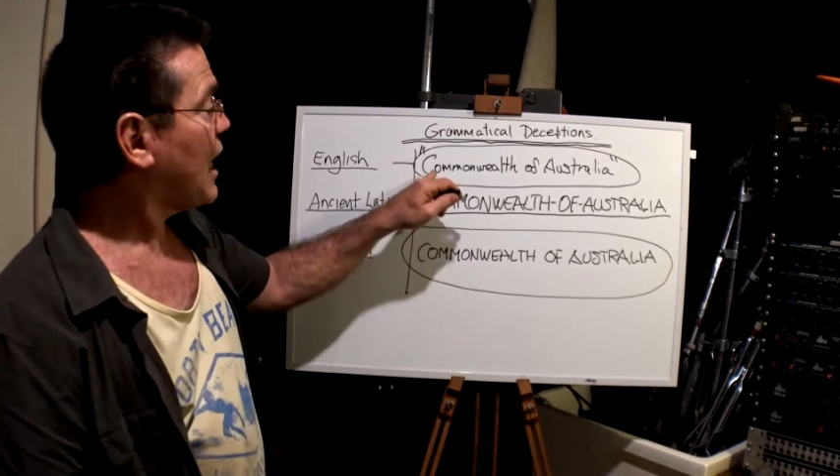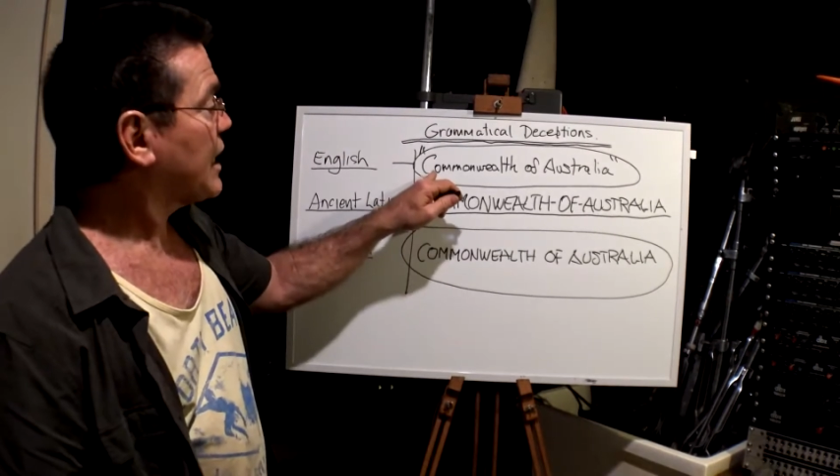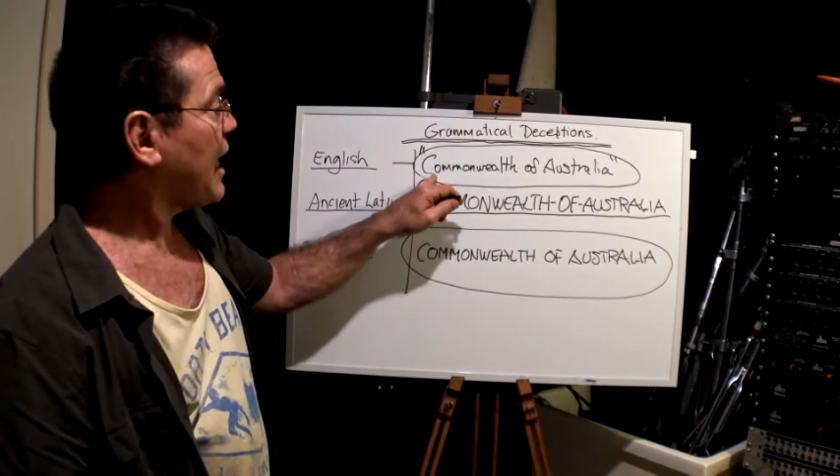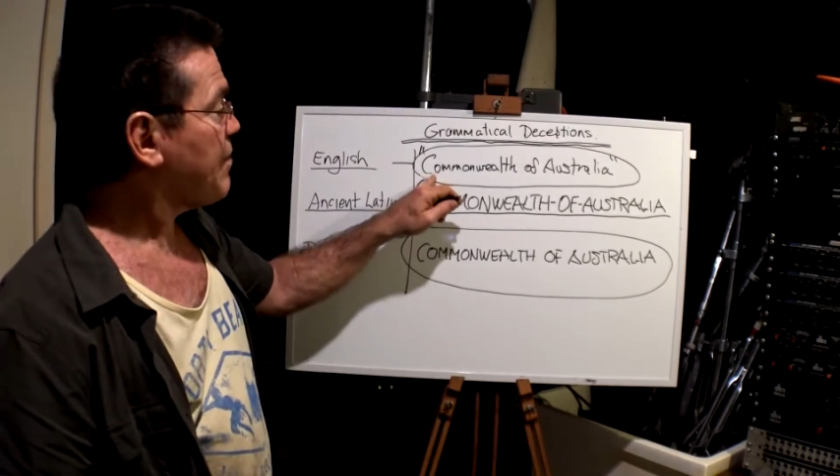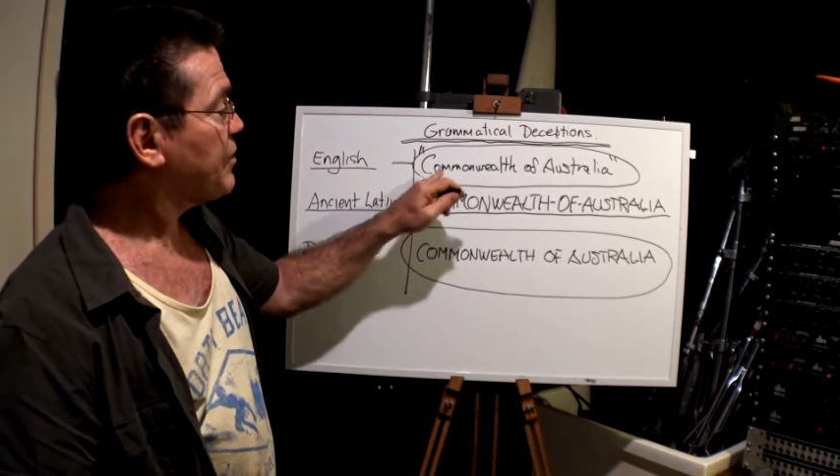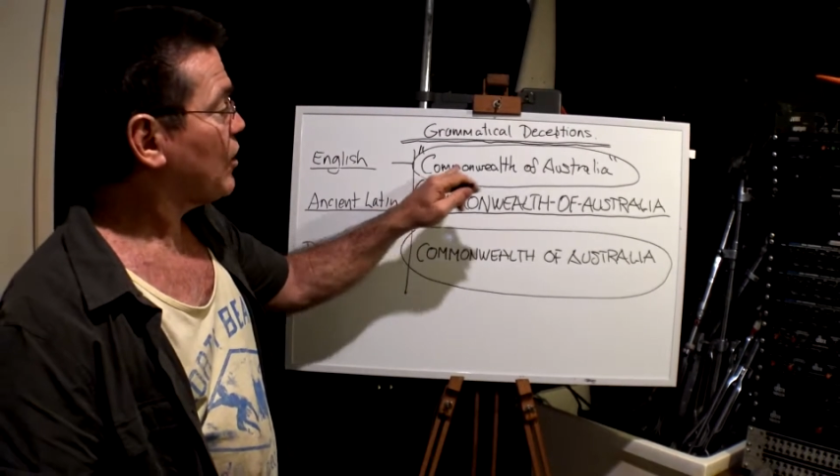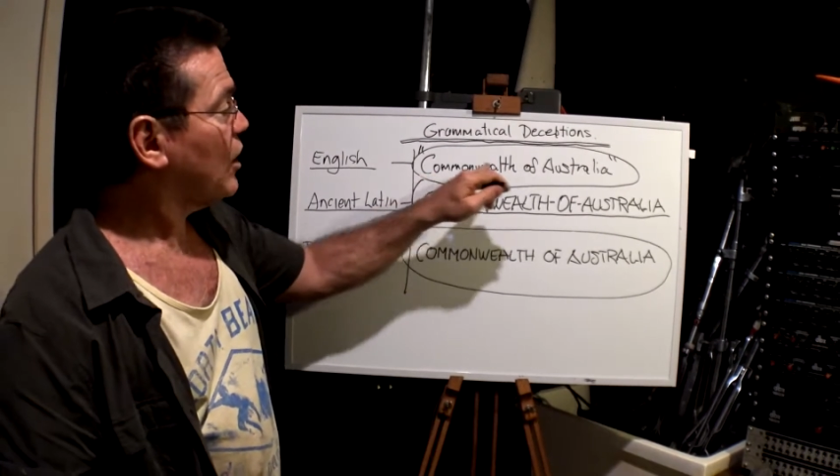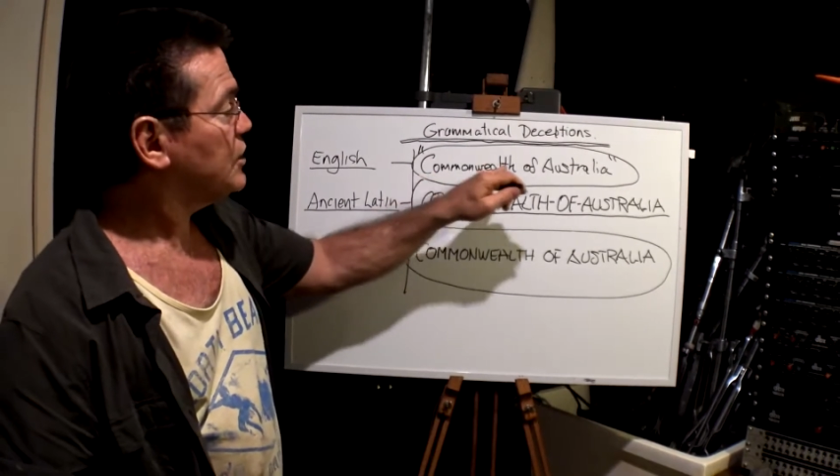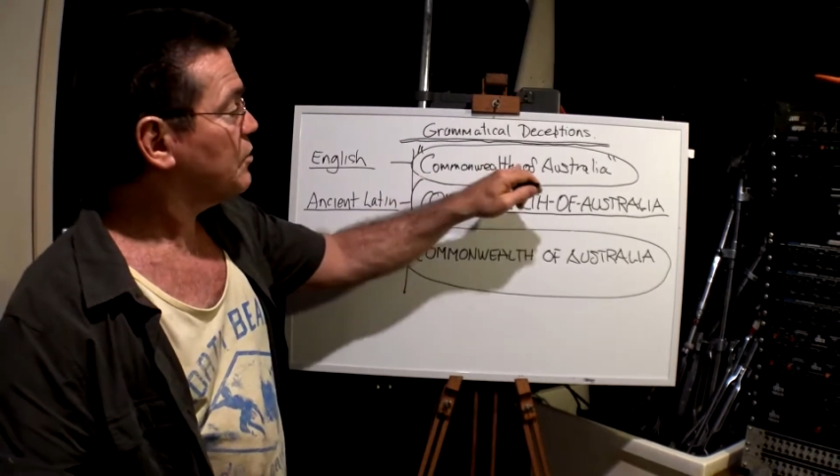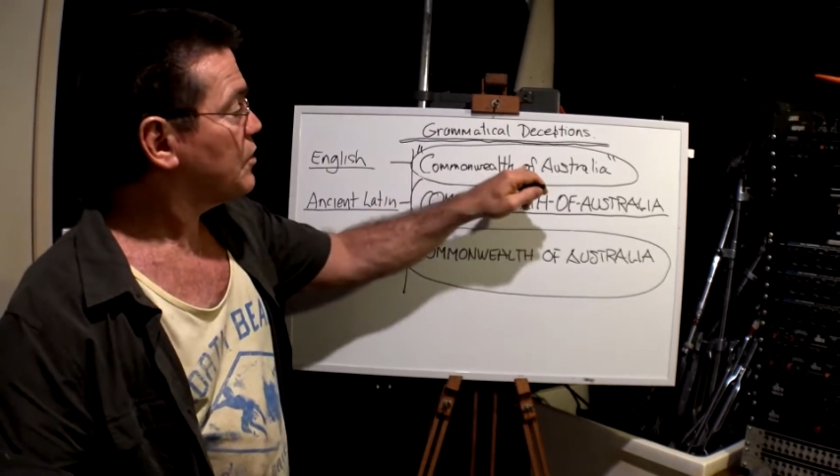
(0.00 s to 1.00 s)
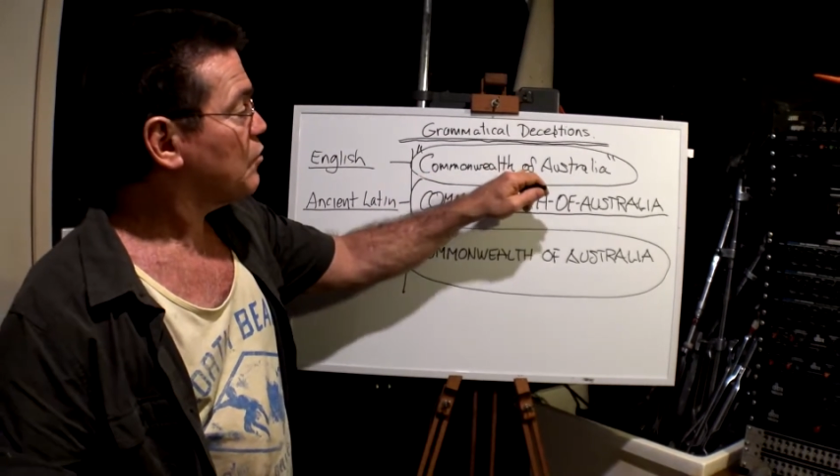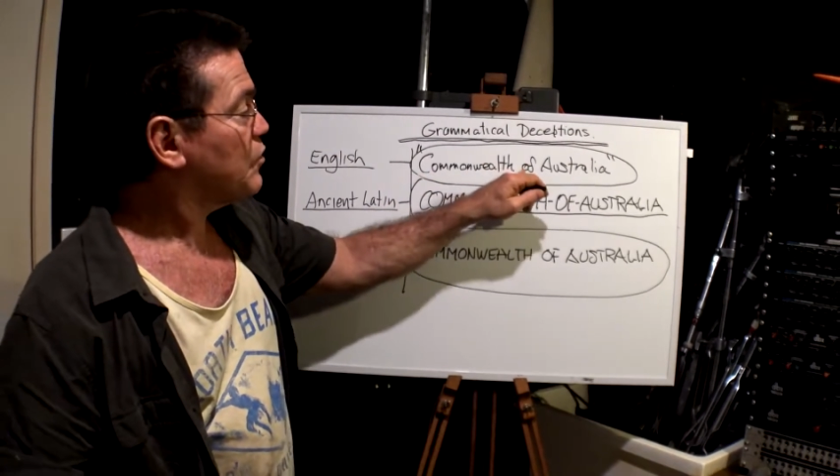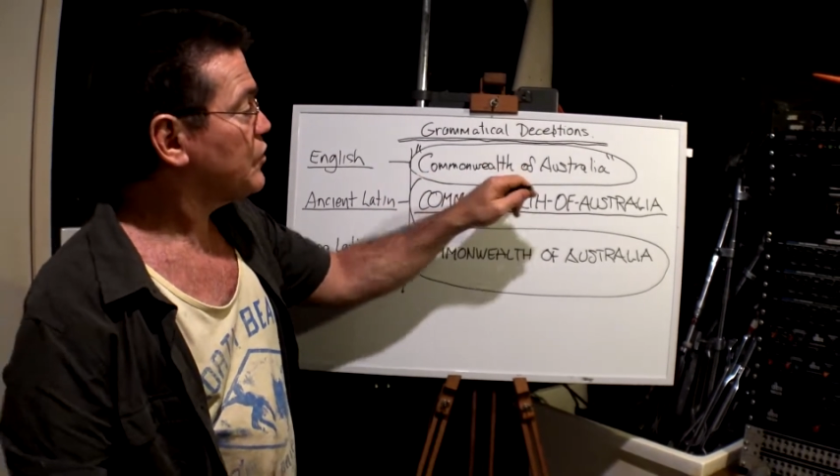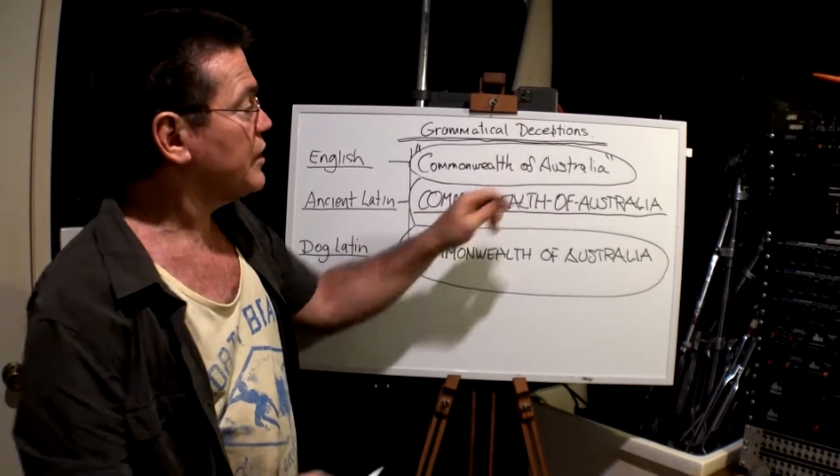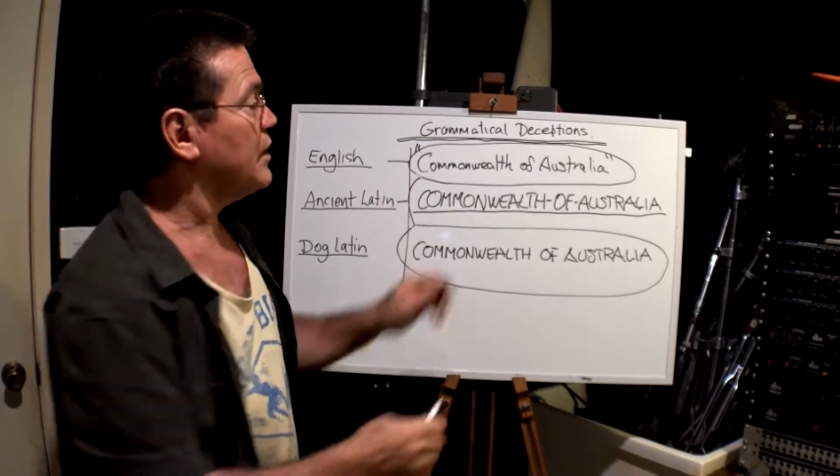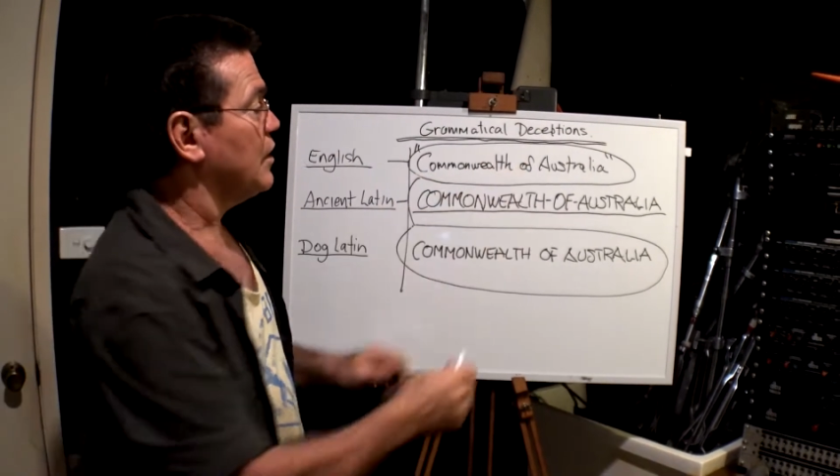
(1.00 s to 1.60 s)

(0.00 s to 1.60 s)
a capitalized with the